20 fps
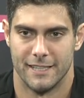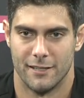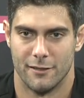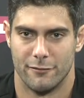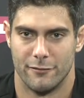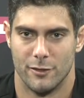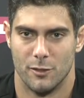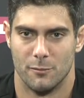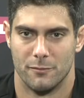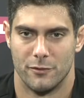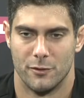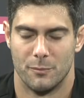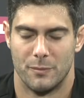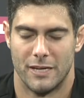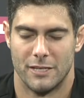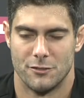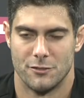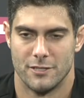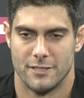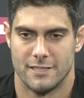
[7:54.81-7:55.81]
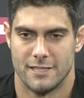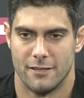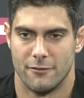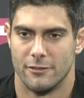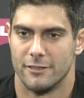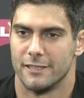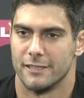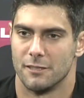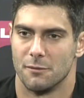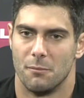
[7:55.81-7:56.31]
on the film for the Patriots and
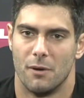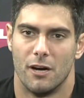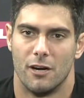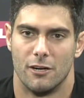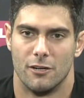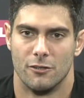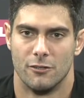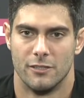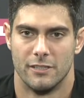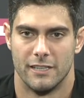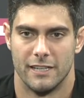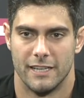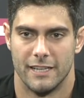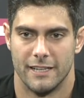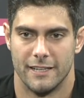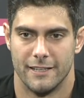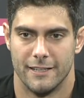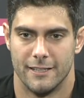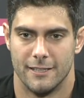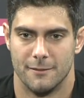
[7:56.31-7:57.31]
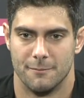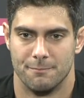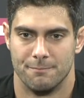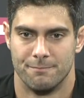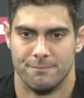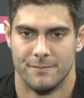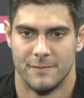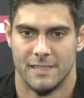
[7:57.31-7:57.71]
everything tomorrow, and,